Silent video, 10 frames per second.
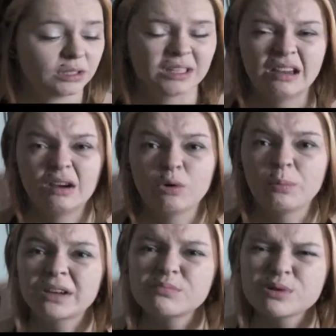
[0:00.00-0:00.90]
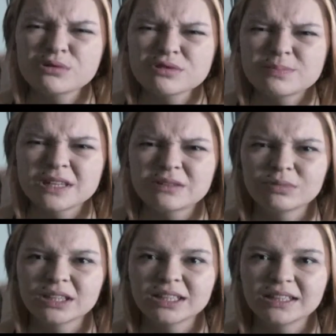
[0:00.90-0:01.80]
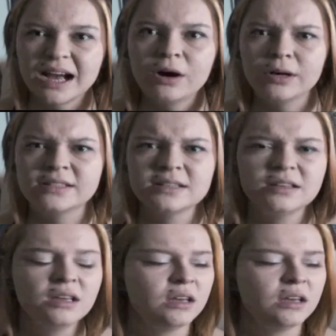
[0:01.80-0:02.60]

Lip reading: Like how my computer's being really loud, isn't?